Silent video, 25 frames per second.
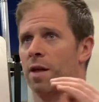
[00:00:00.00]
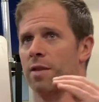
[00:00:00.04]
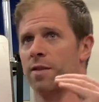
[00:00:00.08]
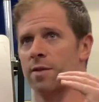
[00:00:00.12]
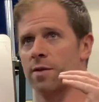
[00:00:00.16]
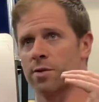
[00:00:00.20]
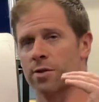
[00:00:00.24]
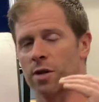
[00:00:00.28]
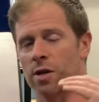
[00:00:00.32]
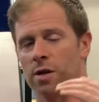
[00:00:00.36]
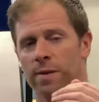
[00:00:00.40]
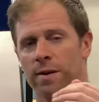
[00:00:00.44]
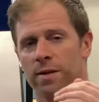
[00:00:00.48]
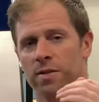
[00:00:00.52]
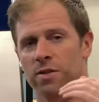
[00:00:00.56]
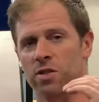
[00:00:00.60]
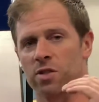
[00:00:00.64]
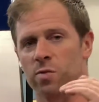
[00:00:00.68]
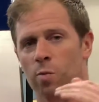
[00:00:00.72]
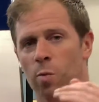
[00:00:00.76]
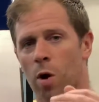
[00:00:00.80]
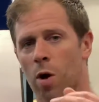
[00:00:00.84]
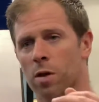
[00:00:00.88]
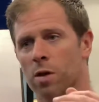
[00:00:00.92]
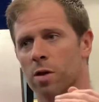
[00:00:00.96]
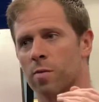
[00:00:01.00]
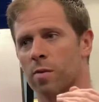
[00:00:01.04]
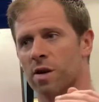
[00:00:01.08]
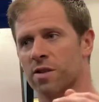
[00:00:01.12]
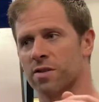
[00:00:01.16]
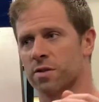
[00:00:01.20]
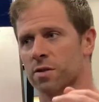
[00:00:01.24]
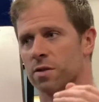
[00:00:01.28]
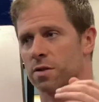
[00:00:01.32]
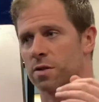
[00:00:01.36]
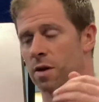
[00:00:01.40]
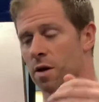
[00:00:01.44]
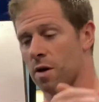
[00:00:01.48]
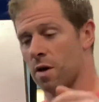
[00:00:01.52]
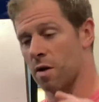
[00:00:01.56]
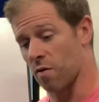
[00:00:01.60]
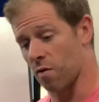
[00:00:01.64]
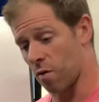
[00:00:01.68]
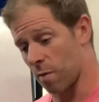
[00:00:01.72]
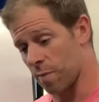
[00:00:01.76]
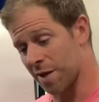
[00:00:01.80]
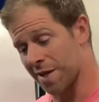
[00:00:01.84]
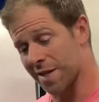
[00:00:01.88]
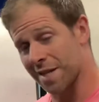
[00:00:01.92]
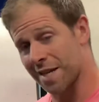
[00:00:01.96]
talk about these smaller muscles
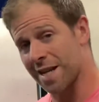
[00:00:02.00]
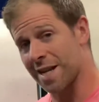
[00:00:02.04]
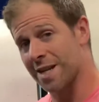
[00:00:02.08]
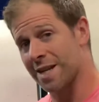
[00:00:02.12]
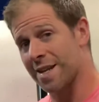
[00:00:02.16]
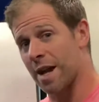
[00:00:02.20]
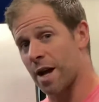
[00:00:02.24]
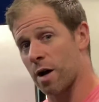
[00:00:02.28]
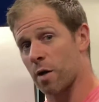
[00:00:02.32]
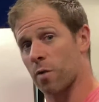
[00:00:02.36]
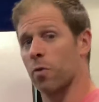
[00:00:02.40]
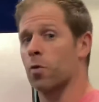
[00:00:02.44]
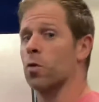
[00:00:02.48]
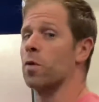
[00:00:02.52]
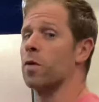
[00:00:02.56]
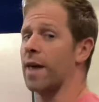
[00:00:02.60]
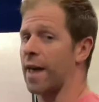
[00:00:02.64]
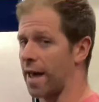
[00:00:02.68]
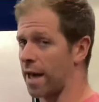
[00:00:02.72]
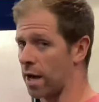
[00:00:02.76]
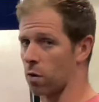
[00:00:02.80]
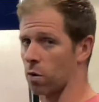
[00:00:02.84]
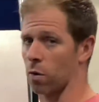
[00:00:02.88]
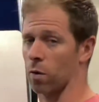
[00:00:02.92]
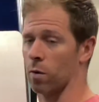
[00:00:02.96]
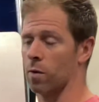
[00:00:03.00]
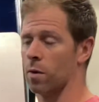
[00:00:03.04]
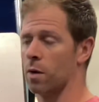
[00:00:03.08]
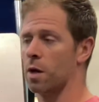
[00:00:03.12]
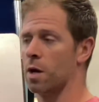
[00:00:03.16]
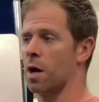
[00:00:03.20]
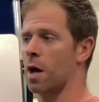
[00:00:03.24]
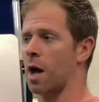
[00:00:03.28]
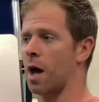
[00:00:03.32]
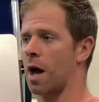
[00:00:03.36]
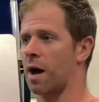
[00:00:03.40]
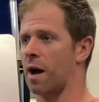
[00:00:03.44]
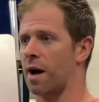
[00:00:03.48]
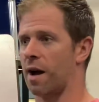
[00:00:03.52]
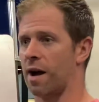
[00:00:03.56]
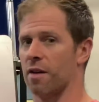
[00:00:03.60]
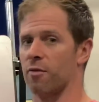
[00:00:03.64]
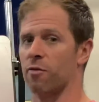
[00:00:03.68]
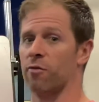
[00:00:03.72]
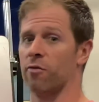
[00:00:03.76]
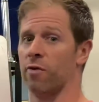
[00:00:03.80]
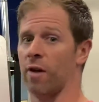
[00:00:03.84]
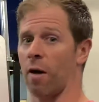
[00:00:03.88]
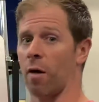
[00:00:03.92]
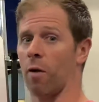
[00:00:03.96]
from the knee down through the ankle. I
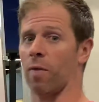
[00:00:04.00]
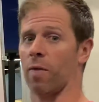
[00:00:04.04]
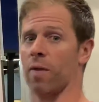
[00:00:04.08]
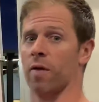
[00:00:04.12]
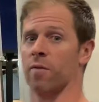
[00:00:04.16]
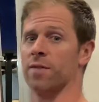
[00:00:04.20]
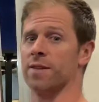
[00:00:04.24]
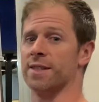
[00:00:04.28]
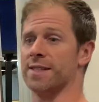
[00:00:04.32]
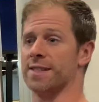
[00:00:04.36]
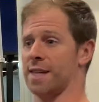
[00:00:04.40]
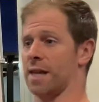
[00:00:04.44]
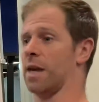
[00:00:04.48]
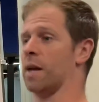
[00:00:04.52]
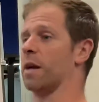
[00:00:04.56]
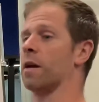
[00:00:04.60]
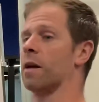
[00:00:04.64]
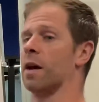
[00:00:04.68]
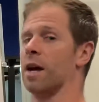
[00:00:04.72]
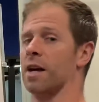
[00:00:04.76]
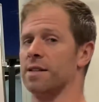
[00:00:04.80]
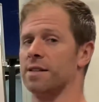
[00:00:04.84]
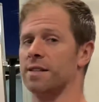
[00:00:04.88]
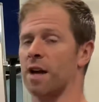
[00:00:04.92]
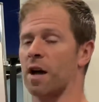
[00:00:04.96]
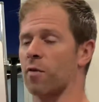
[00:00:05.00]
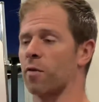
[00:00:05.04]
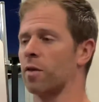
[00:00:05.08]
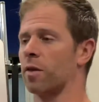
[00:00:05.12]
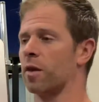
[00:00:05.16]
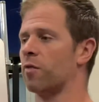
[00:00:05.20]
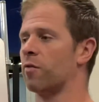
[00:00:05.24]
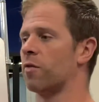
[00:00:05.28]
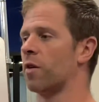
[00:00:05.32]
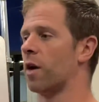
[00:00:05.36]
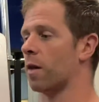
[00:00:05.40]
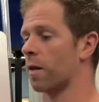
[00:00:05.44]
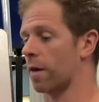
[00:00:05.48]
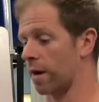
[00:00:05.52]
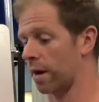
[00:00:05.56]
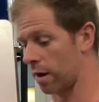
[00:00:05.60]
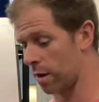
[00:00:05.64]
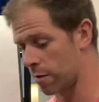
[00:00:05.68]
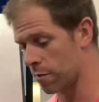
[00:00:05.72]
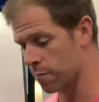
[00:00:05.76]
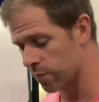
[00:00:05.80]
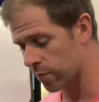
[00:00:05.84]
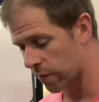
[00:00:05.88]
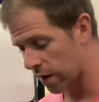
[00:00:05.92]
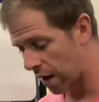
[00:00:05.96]
felt the fatigue. I definitely felt like
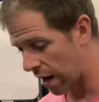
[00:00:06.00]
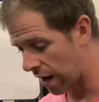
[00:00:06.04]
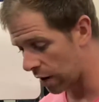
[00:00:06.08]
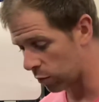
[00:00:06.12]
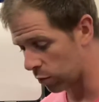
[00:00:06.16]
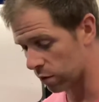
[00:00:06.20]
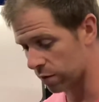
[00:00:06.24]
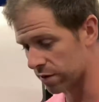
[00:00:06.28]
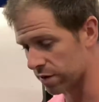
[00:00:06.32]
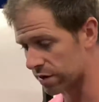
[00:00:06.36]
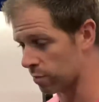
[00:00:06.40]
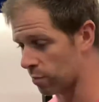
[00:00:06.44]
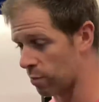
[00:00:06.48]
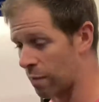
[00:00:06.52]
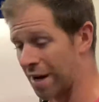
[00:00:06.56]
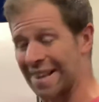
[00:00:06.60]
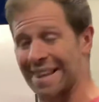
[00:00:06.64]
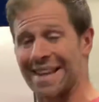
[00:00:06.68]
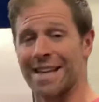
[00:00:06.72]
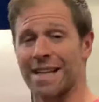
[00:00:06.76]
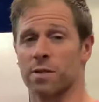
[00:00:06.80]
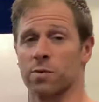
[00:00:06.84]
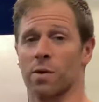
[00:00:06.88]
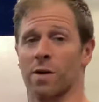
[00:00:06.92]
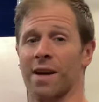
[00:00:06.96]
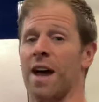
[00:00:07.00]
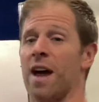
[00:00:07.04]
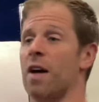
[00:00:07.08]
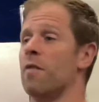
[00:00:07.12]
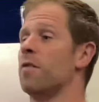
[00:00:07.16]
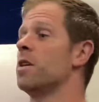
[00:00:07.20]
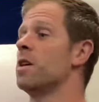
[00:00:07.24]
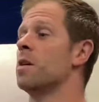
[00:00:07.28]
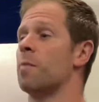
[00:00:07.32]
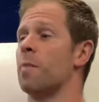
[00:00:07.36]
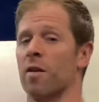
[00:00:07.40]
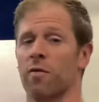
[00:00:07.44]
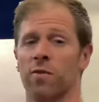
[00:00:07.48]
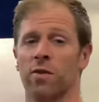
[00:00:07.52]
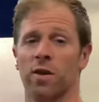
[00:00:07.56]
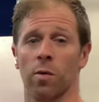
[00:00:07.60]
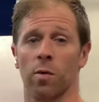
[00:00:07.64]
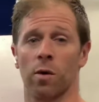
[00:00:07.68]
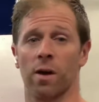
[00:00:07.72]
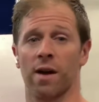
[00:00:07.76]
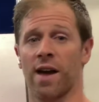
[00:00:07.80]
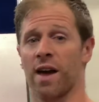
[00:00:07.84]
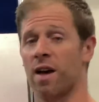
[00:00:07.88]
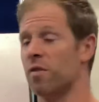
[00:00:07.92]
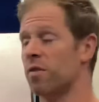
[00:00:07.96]
my legs were heavy, my feet were
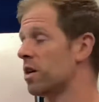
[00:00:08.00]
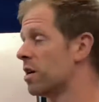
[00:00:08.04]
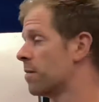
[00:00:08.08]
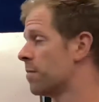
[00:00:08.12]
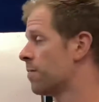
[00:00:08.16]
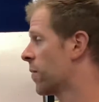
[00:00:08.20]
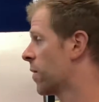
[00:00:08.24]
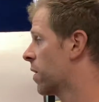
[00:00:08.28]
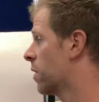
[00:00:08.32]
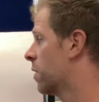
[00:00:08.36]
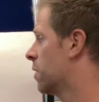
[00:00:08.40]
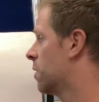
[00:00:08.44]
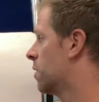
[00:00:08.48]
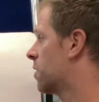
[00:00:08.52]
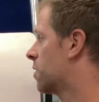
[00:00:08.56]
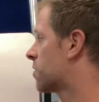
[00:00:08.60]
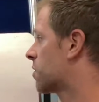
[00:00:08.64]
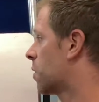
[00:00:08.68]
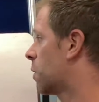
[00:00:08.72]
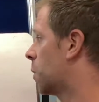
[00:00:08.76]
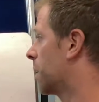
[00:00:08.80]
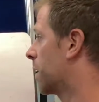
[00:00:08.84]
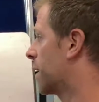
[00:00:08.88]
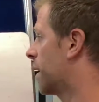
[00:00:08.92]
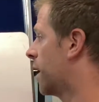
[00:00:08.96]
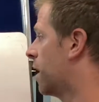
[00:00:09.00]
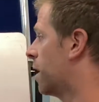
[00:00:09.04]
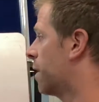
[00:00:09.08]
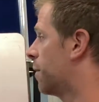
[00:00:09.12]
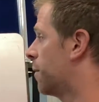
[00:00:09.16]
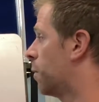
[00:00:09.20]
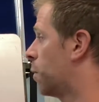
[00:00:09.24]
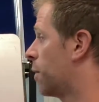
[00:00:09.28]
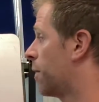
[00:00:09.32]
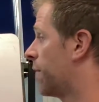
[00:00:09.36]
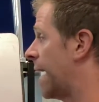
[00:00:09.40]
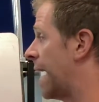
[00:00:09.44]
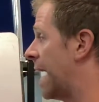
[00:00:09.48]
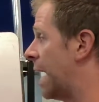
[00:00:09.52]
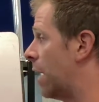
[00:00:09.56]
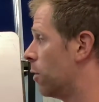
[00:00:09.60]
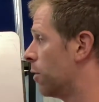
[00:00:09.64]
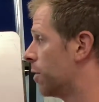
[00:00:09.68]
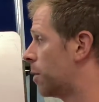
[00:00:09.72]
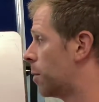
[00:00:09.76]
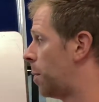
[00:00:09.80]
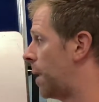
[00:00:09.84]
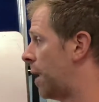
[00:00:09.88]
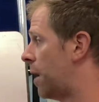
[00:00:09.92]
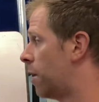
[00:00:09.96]
heavy. So again, without
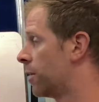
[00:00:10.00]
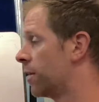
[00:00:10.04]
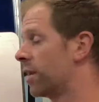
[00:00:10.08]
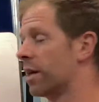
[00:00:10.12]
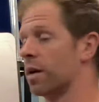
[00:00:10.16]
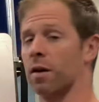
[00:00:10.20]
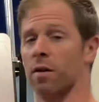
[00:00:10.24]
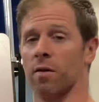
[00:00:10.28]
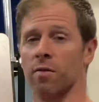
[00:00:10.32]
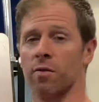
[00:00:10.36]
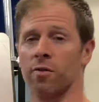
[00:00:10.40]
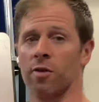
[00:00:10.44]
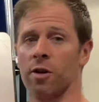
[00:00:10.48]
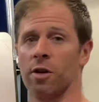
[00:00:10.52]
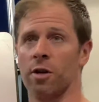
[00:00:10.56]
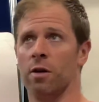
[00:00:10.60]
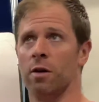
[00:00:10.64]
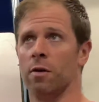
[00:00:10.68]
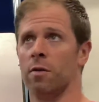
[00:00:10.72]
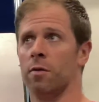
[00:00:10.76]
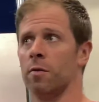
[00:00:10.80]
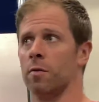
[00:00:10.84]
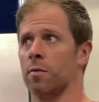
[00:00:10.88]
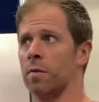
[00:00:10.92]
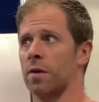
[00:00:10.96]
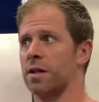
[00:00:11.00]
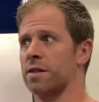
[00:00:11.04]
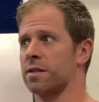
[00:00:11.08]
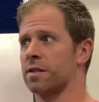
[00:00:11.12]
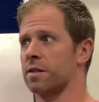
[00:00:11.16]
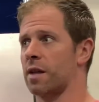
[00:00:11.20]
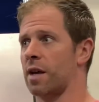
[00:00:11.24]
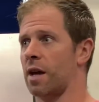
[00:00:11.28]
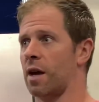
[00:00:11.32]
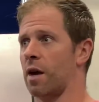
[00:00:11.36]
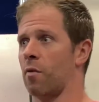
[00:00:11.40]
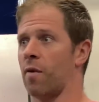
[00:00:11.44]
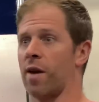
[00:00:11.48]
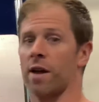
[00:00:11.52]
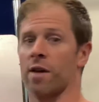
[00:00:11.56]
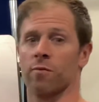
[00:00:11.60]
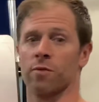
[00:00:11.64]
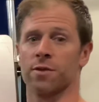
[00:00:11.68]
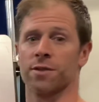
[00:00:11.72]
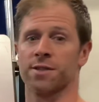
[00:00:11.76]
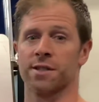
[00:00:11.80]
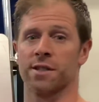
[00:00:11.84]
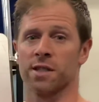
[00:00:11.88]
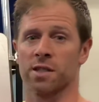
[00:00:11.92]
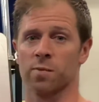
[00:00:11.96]
the pounding of, let's say I ran for
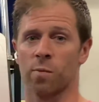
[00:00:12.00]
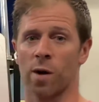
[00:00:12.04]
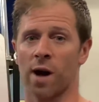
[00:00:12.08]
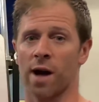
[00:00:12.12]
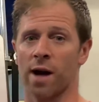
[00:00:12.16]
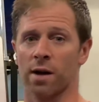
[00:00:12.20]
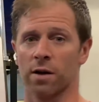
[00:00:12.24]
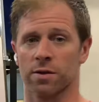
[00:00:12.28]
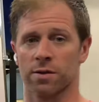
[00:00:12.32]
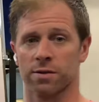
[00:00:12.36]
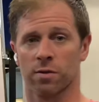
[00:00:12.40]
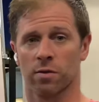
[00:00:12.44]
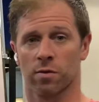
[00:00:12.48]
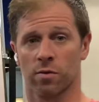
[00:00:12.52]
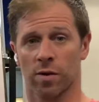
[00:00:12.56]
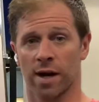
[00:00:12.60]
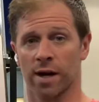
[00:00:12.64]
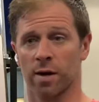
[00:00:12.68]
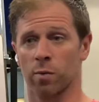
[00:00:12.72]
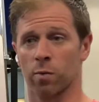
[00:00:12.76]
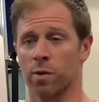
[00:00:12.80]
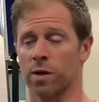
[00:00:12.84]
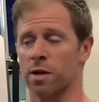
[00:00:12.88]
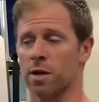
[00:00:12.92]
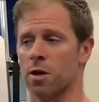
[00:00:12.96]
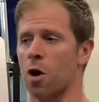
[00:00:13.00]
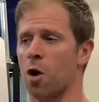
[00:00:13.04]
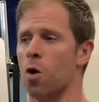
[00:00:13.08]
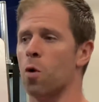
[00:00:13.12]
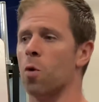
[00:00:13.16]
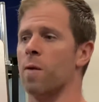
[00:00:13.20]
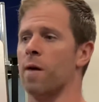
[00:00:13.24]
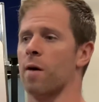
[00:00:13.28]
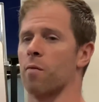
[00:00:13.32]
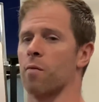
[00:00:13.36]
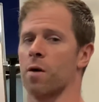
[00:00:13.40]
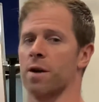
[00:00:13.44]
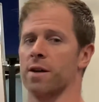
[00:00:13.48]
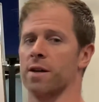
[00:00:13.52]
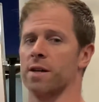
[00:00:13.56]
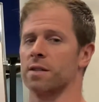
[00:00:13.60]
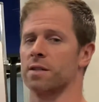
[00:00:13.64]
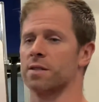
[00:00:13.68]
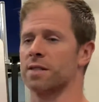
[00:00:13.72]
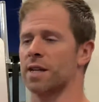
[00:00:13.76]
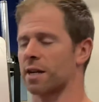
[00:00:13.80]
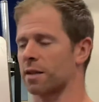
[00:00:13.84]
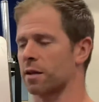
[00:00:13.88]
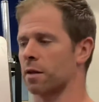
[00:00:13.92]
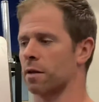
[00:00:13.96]
6 miles, right? We know that running
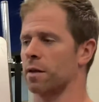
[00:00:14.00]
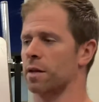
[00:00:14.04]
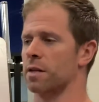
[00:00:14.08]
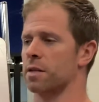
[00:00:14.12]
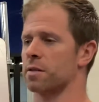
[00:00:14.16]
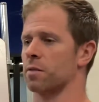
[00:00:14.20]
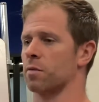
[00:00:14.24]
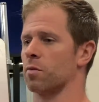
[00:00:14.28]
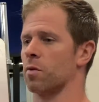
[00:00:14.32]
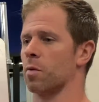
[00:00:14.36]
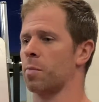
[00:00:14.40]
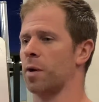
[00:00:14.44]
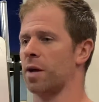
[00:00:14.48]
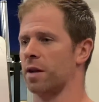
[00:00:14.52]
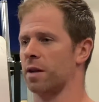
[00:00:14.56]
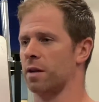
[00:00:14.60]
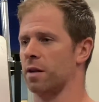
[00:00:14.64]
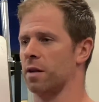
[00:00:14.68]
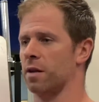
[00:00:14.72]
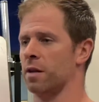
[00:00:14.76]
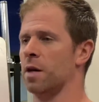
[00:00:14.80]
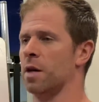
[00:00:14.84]
technically is a repetitive,